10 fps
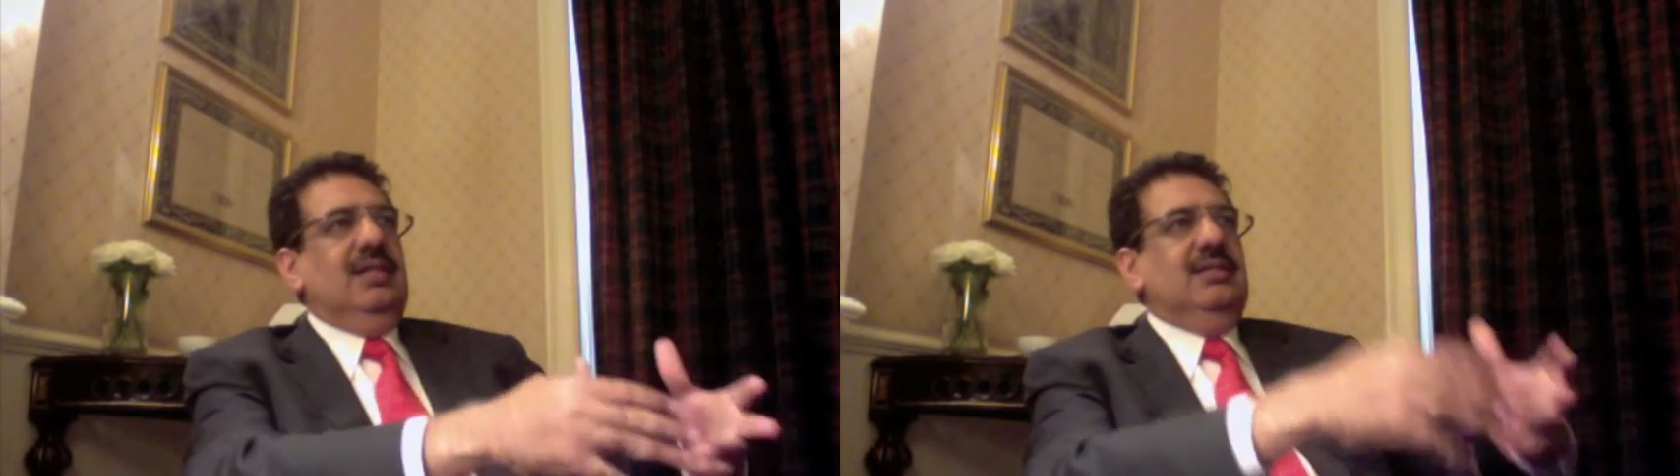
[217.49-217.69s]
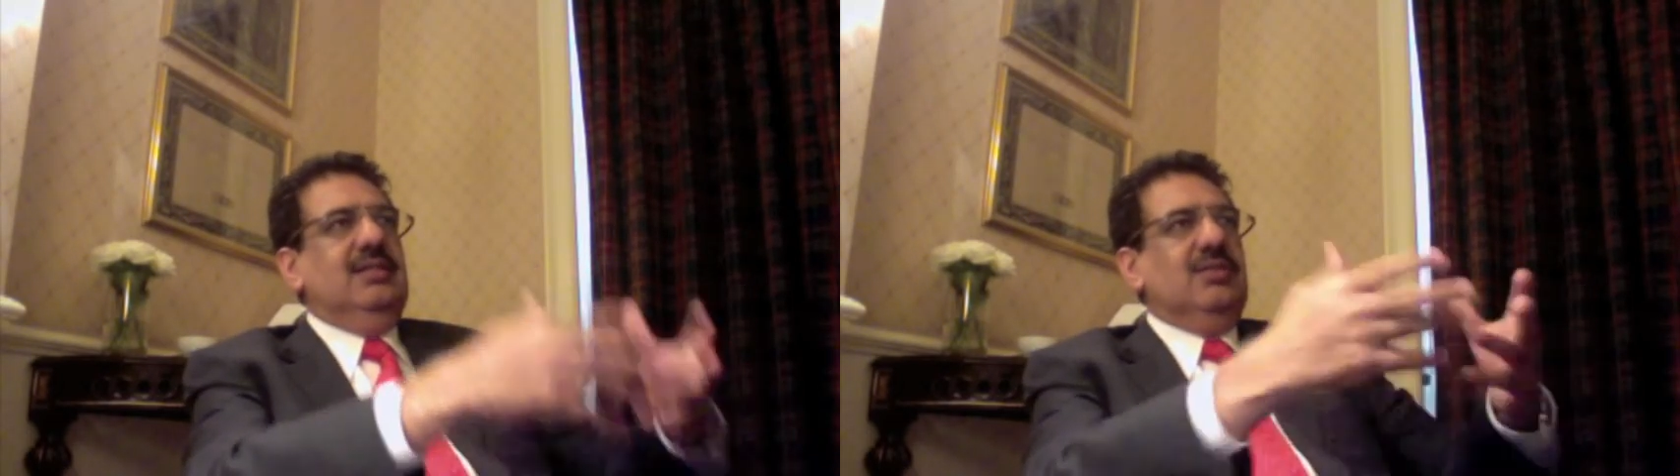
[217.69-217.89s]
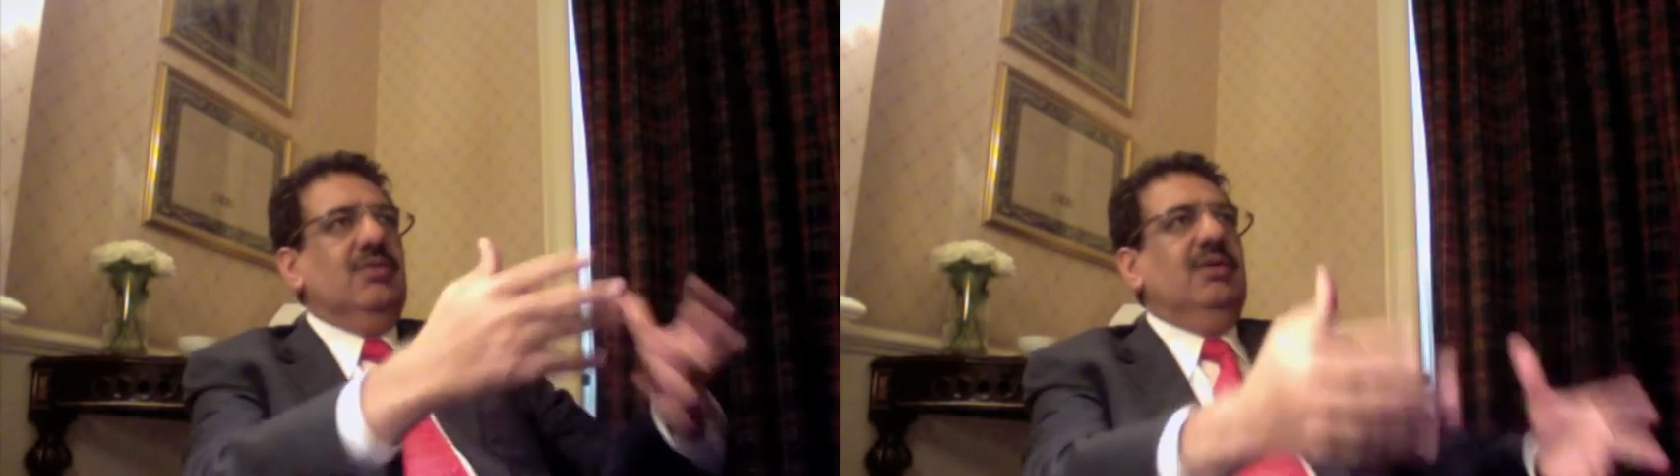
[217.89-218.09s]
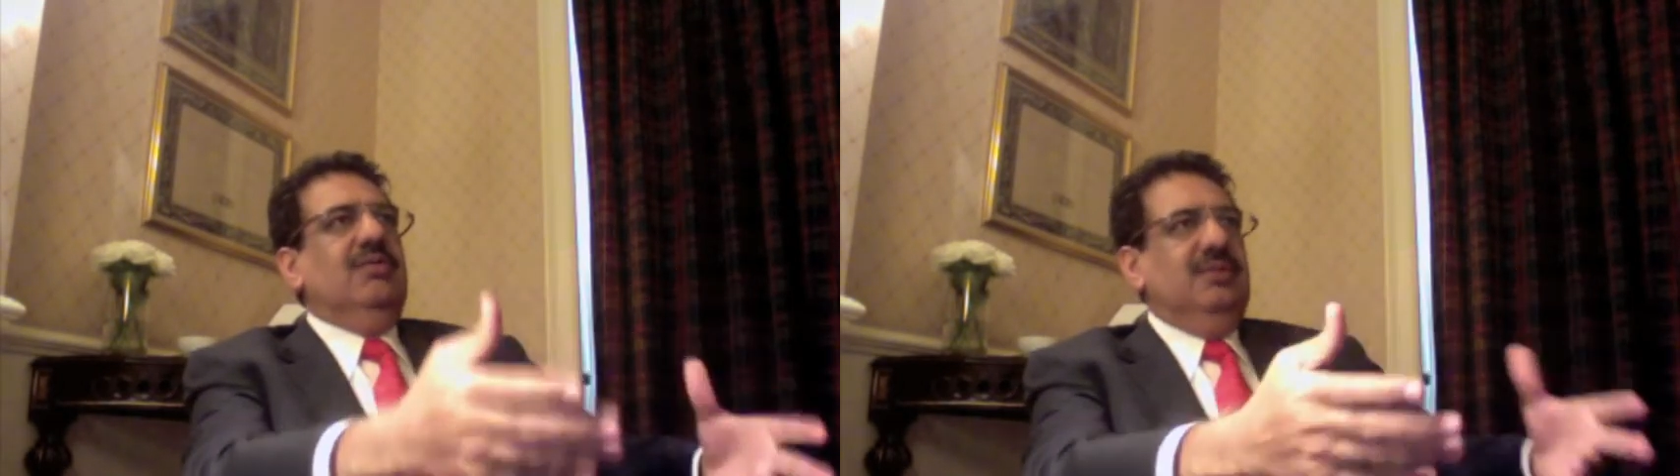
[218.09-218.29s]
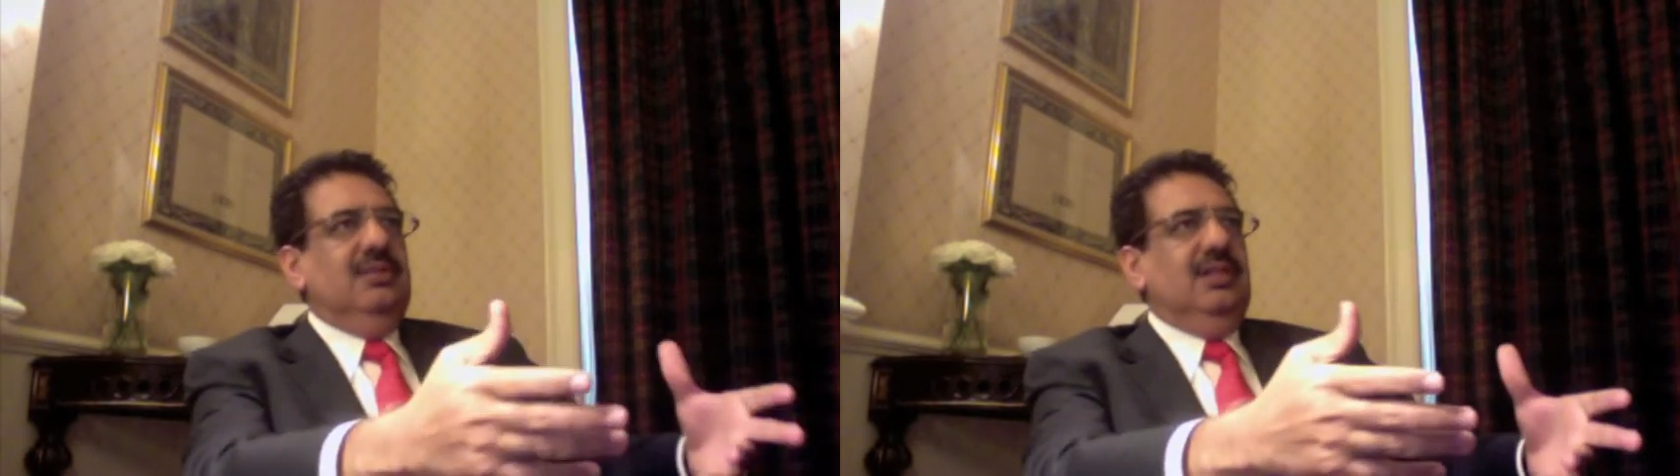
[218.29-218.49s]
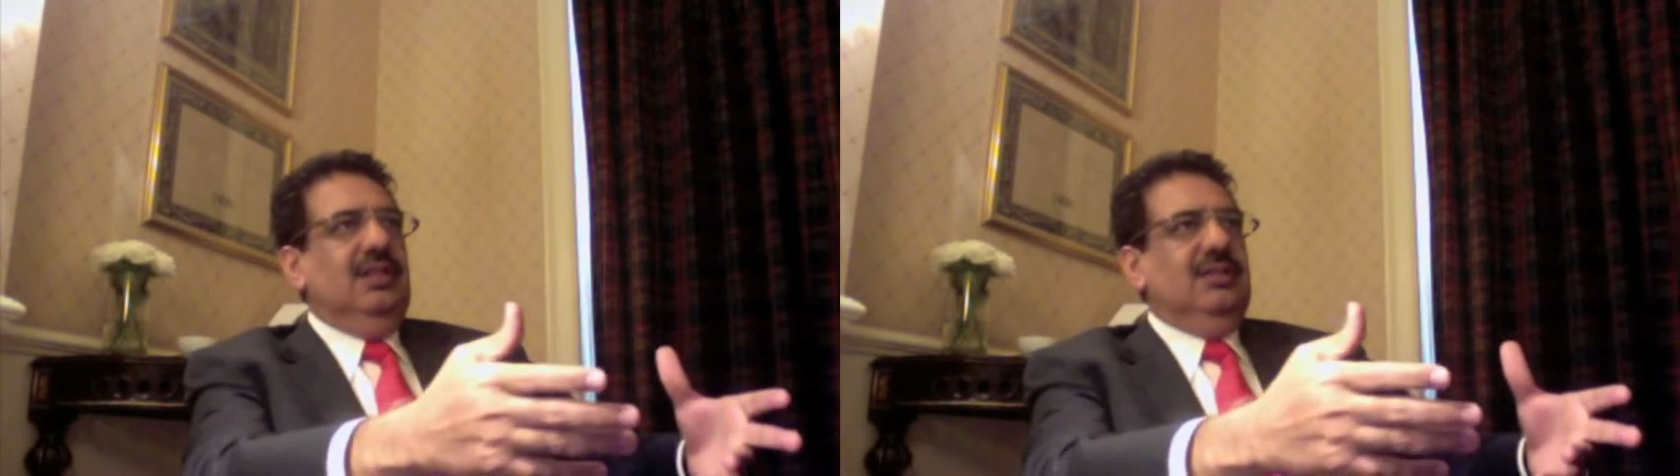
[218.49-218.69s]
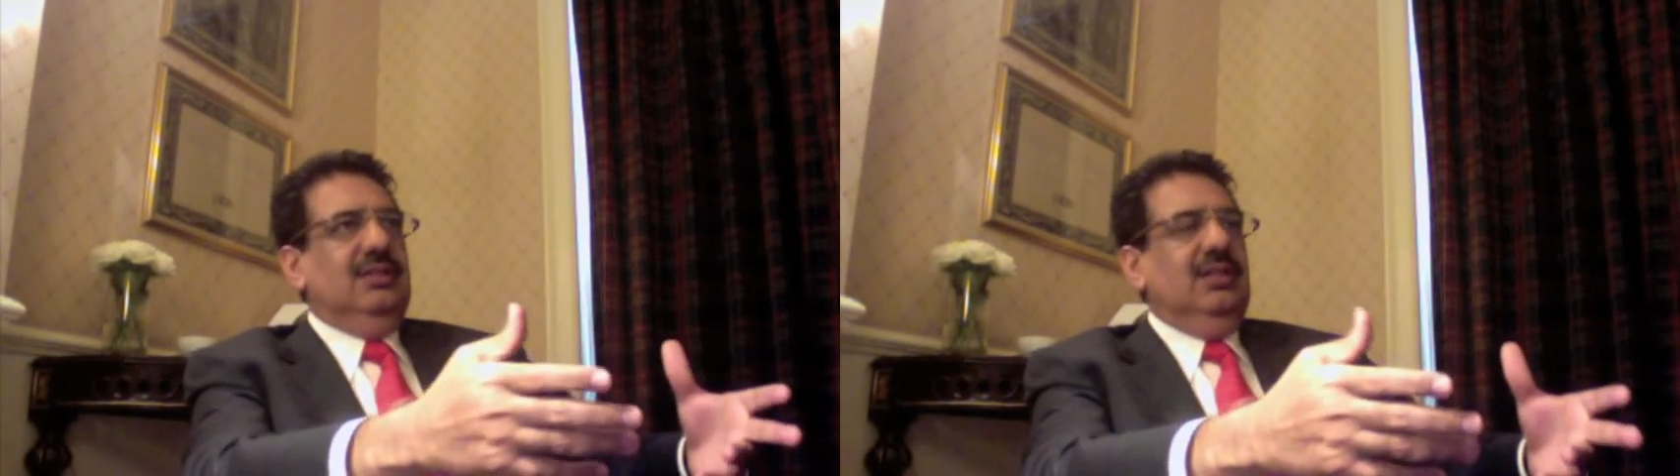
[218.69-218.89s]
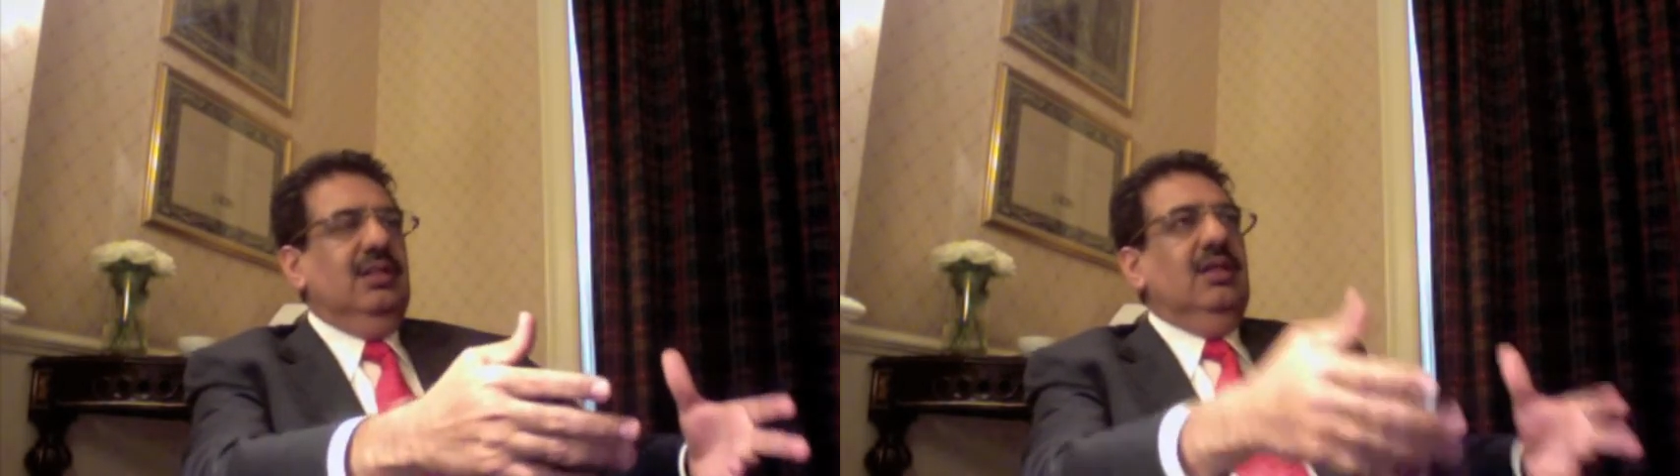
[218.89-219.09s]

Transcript: as his core differentiation.